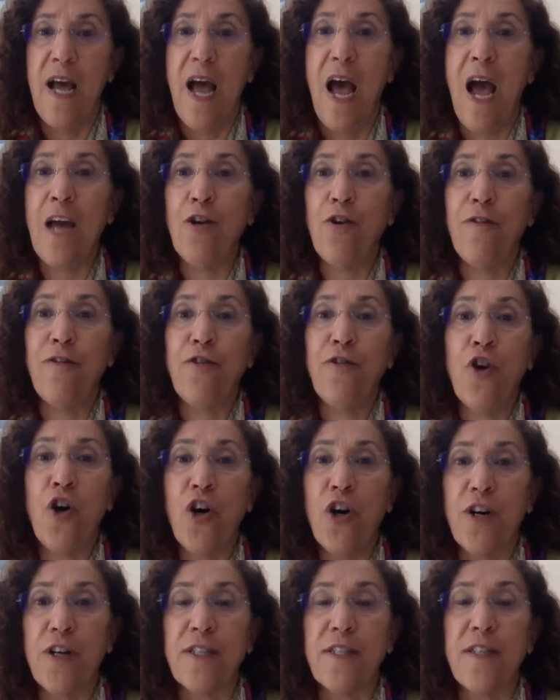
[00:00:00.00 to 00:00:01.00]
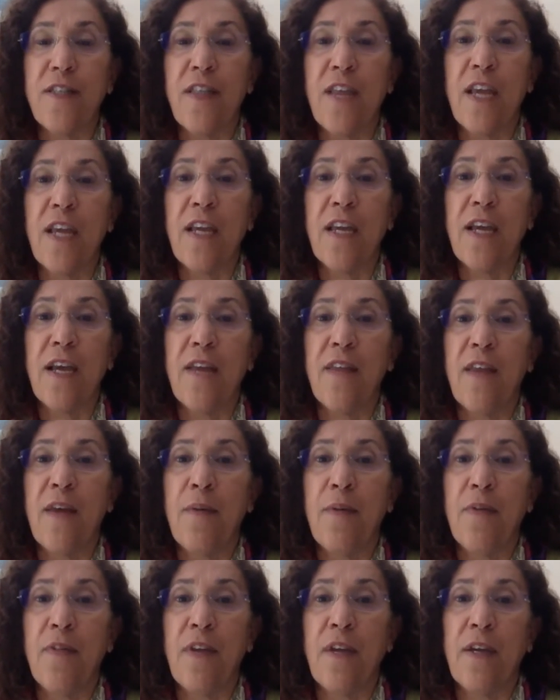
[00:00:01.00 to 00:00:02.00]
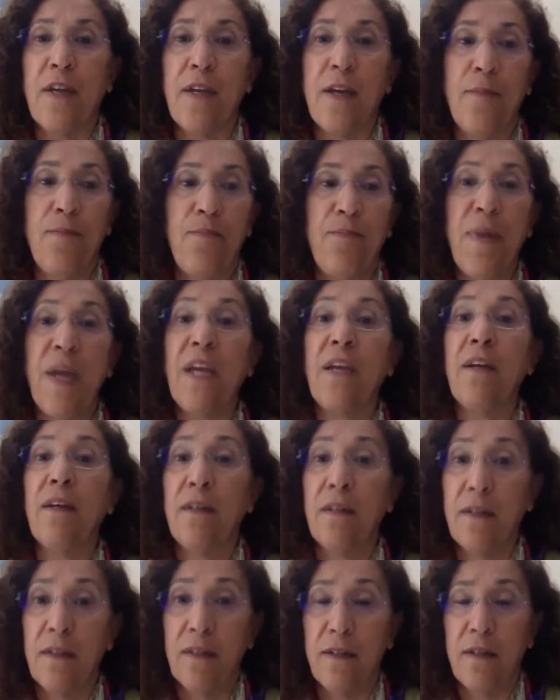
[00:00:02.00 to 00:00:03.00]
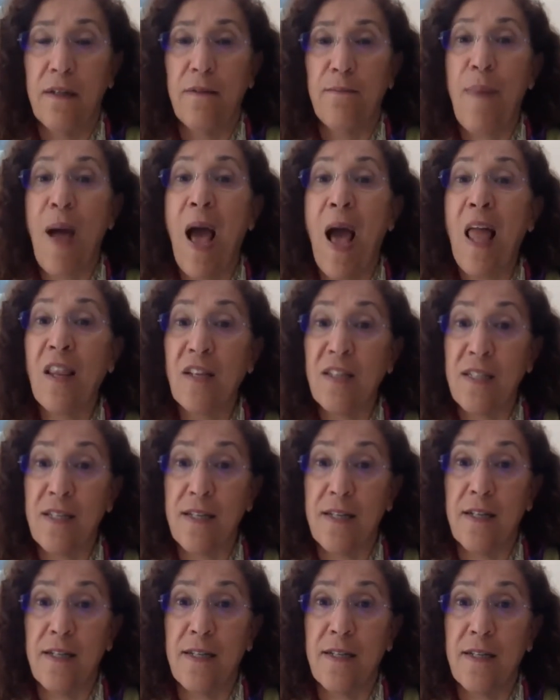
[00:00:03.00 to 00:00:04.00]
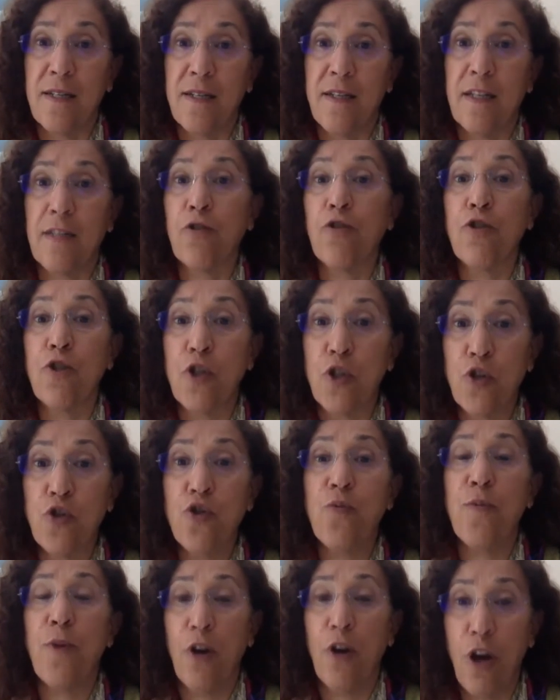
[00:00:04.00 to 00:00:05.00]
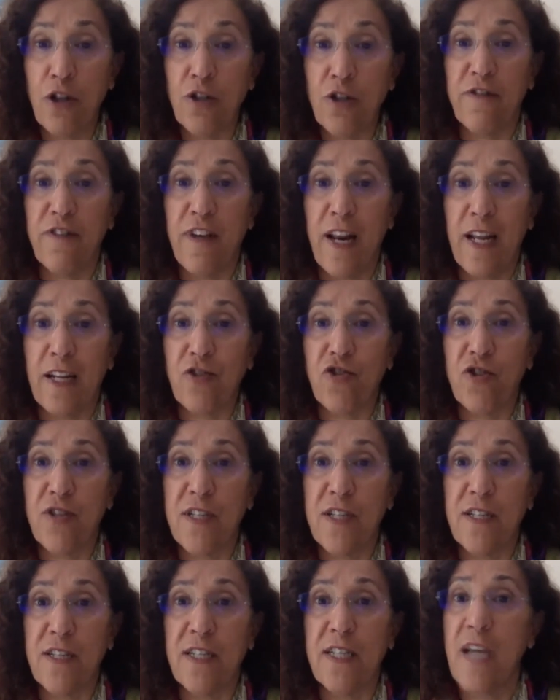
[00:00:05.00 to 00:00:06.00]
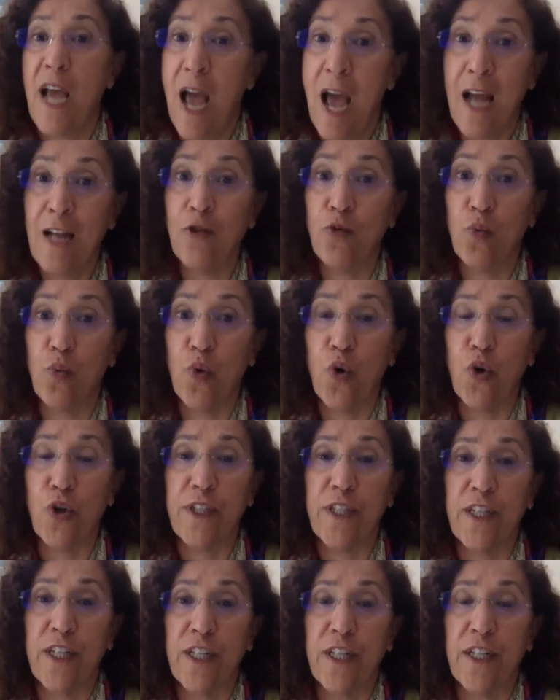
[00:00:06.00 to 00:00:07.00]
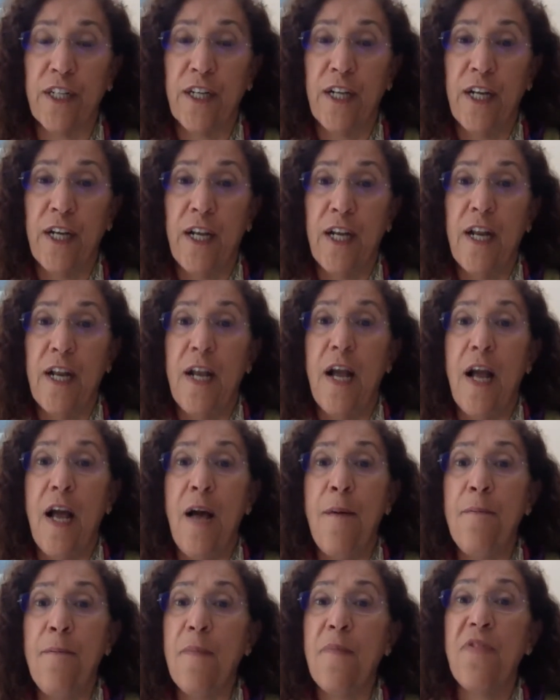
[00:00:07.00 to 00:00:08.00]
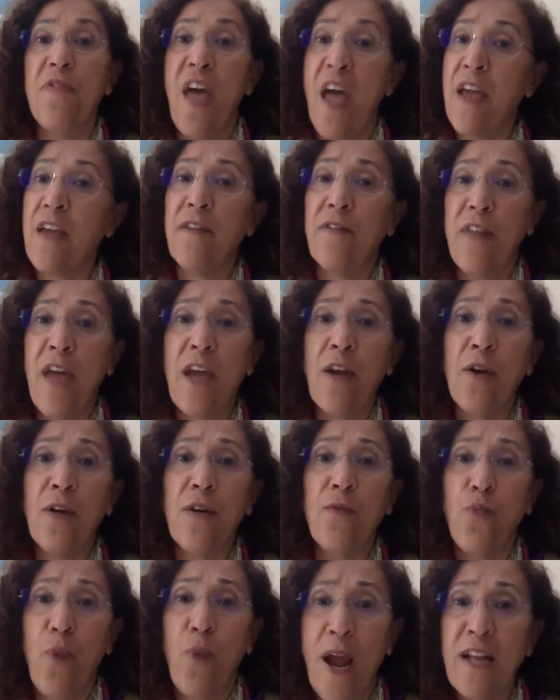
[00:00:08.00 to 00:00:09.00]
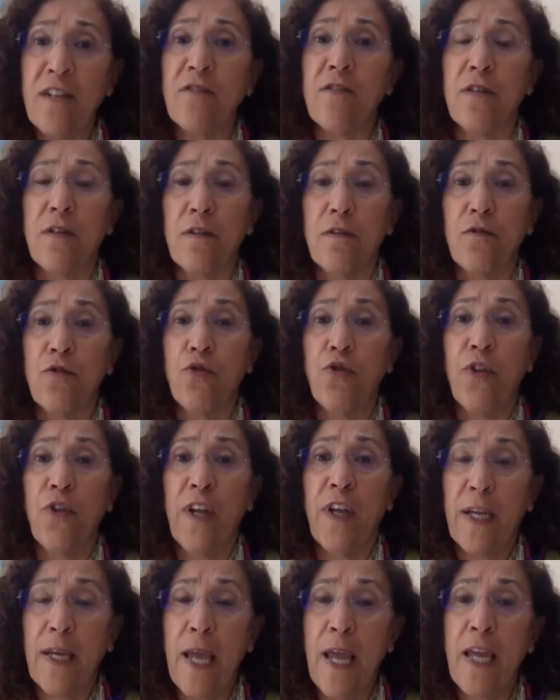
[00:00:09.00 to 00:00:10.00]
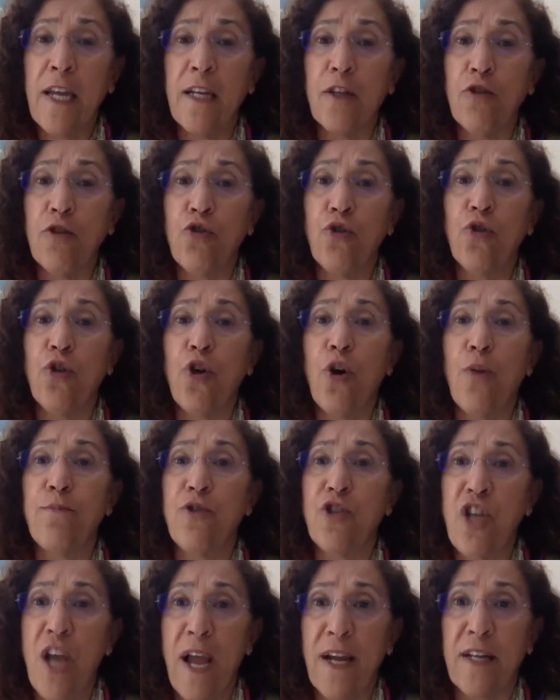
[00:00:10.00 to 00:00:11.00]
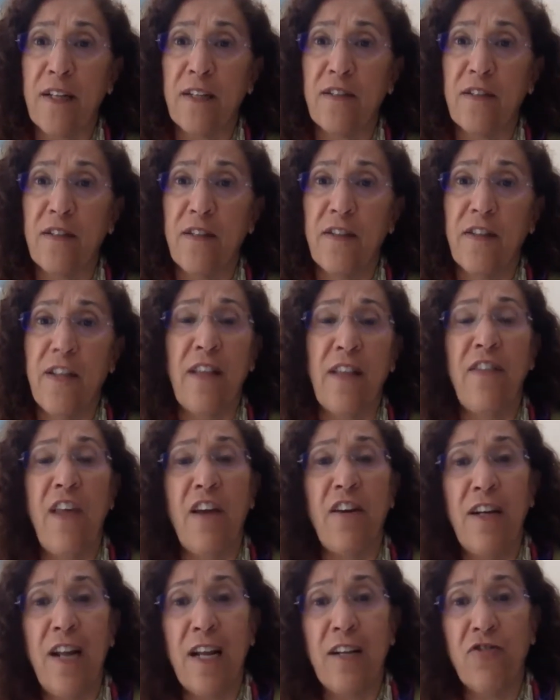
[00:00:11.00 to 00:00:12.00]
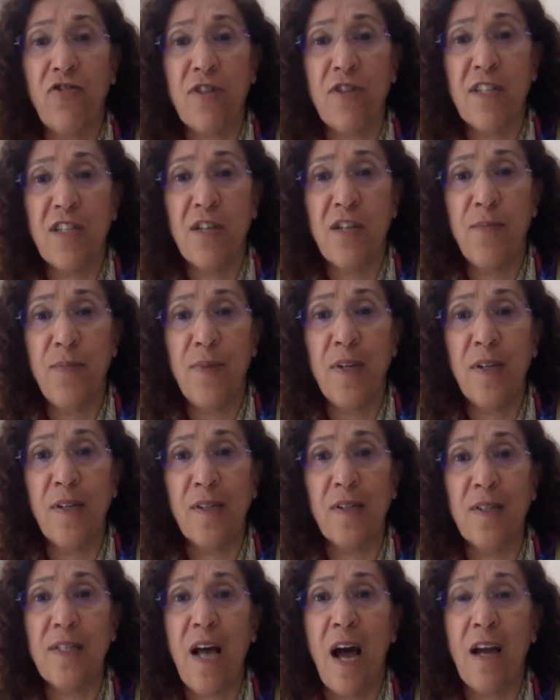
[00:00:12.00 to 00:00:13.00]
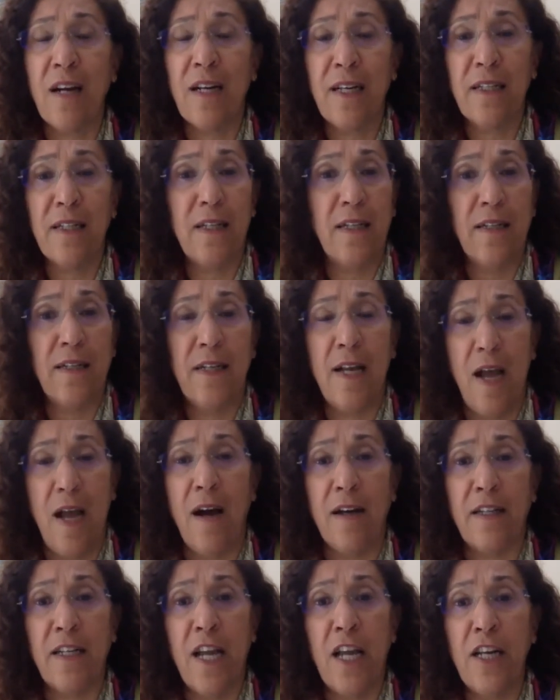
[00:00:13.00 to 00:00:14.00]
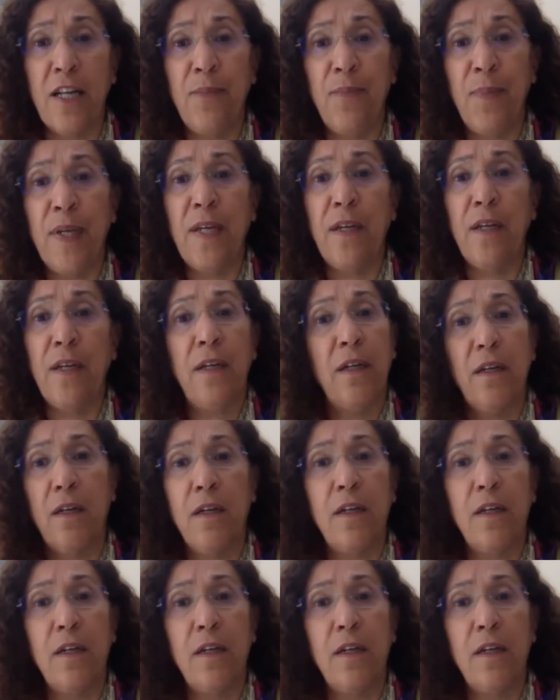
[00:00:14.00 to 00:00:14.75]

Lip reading: And of course, the big palaces that consume a lot of electricity and water, they went to the king to object that their electricity bills are going to be